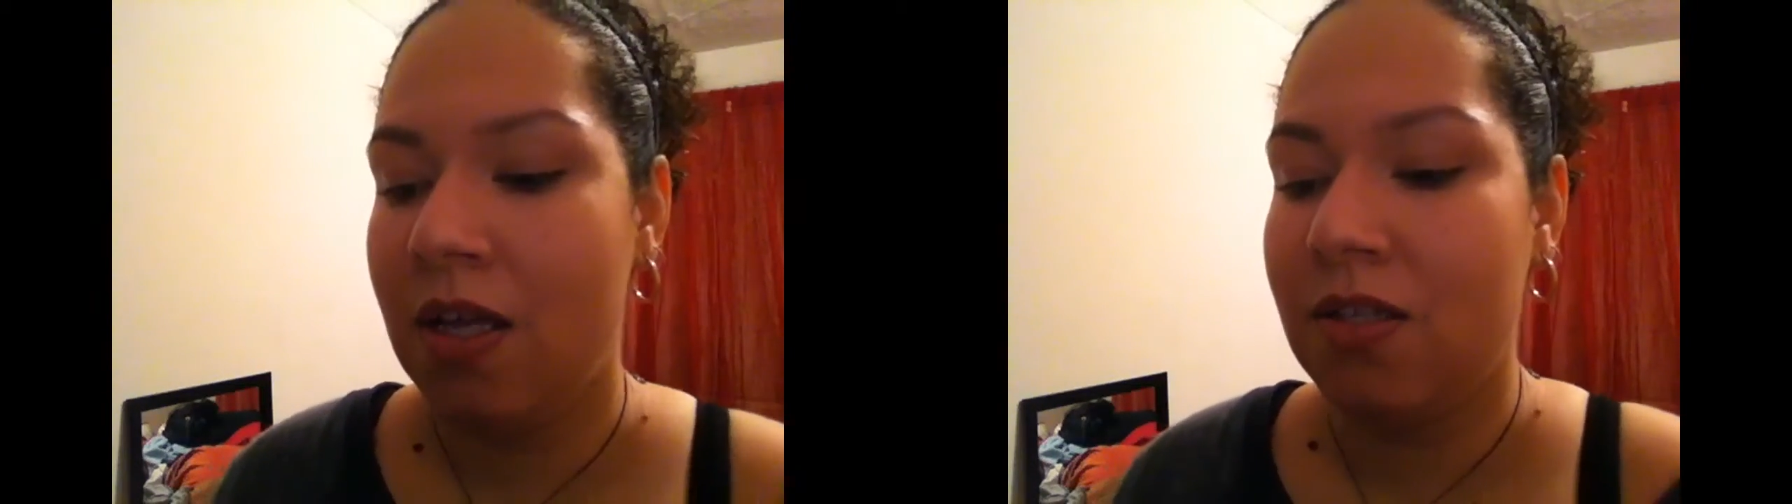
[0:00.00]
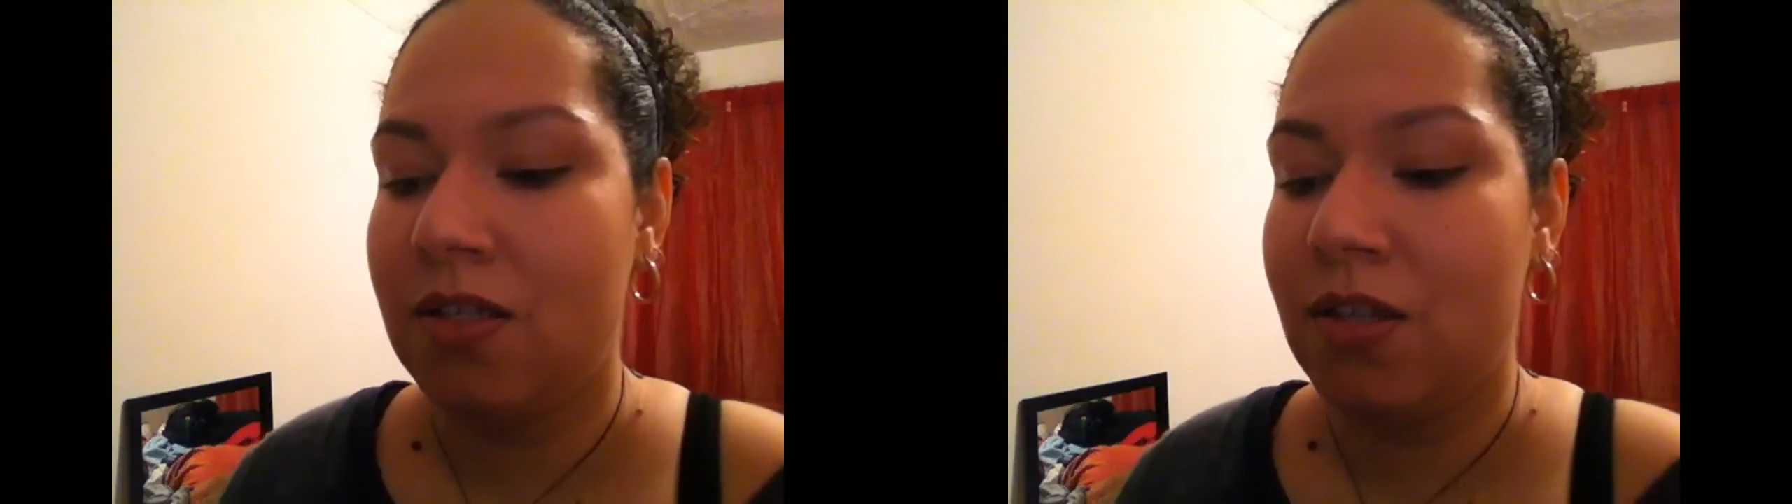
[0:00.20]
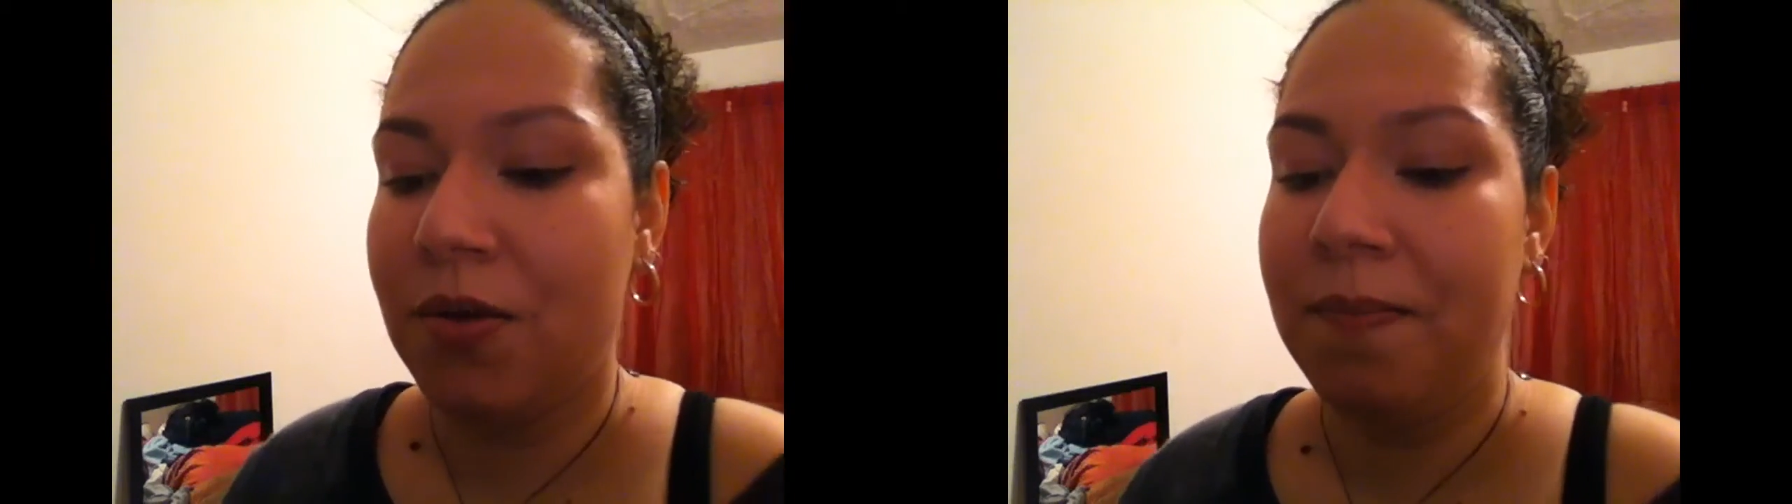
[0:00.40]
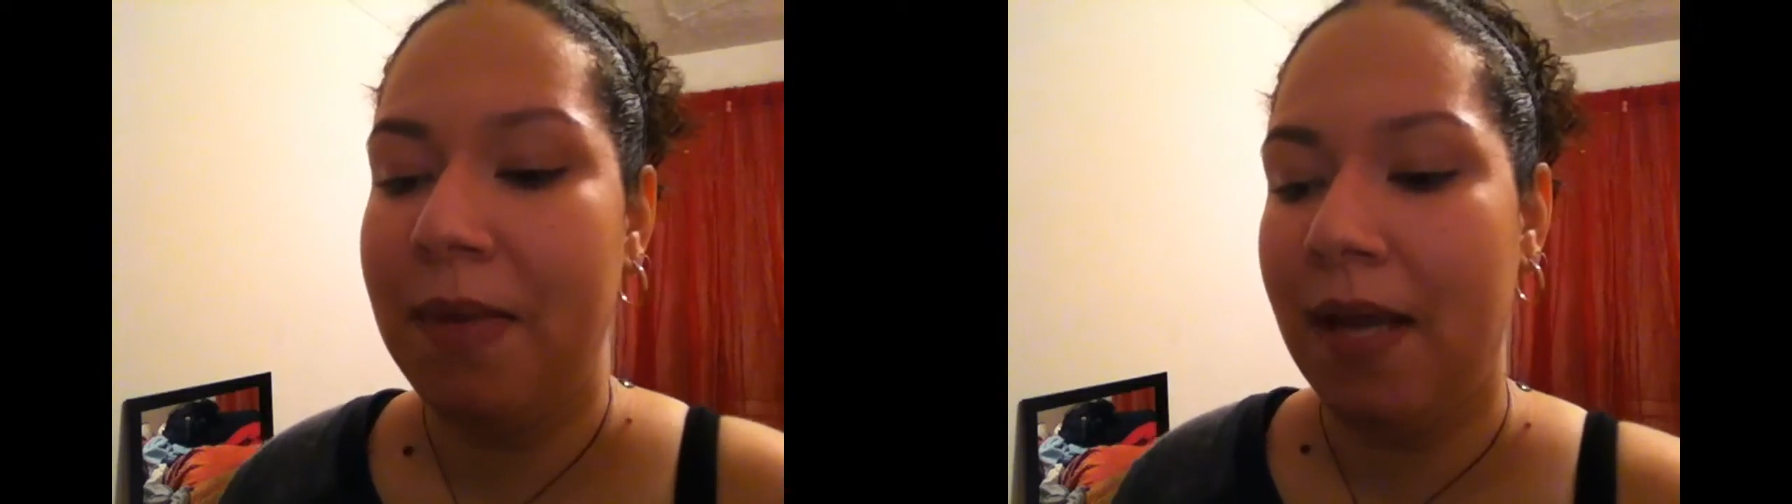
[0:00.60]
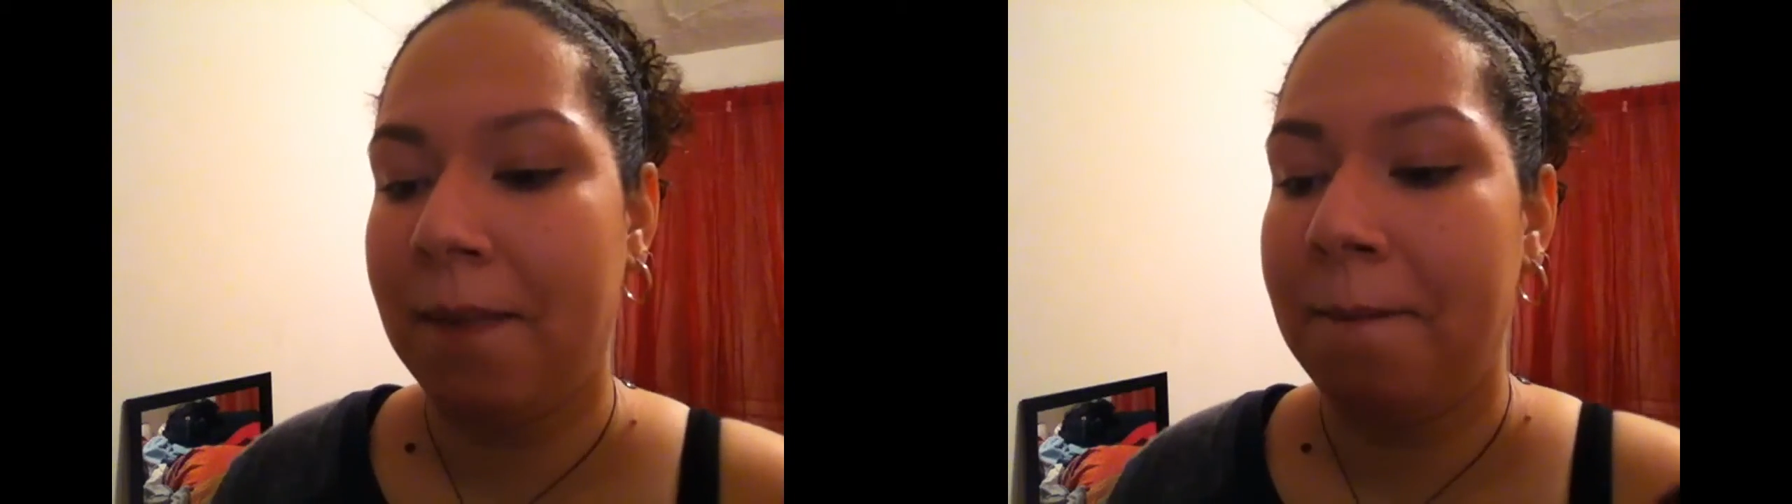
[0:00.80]
So
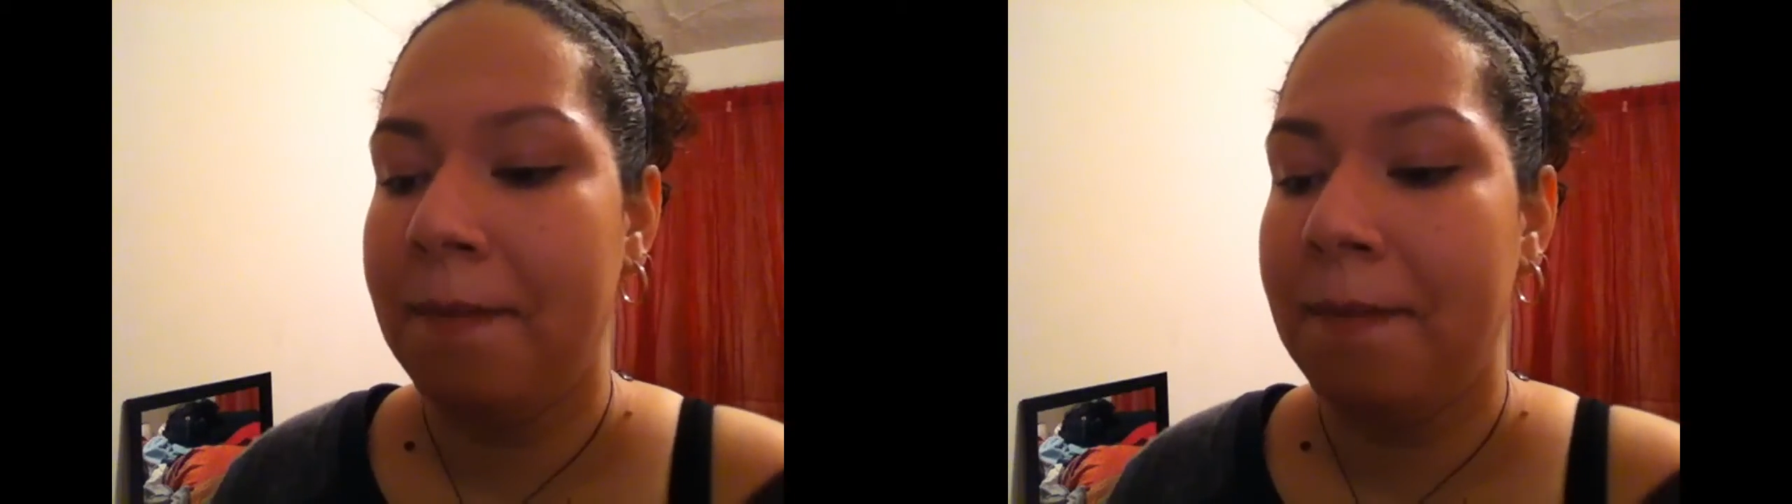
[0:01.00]
yeah,